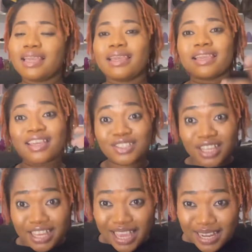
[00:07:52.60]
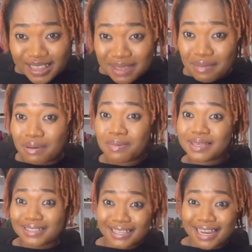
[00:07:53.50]
In case you can hear anything, my baby
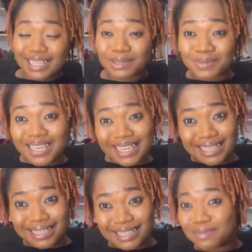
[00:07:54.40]
is there. That's me killing it.